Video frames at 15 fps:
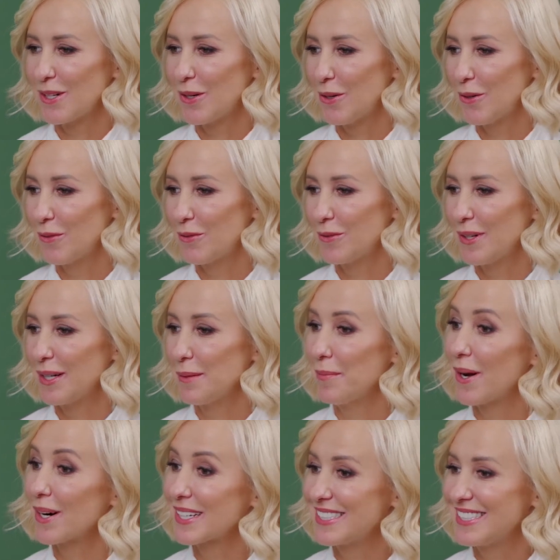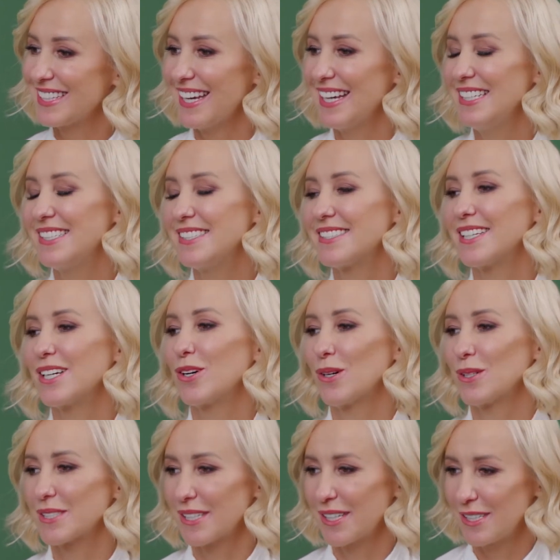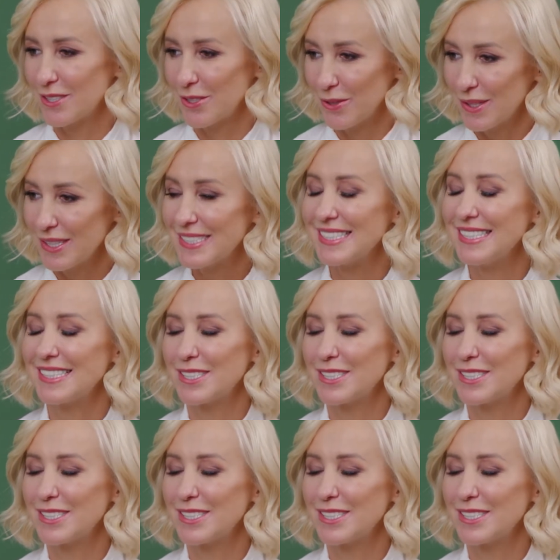of a marketing agency in Costa del Sol since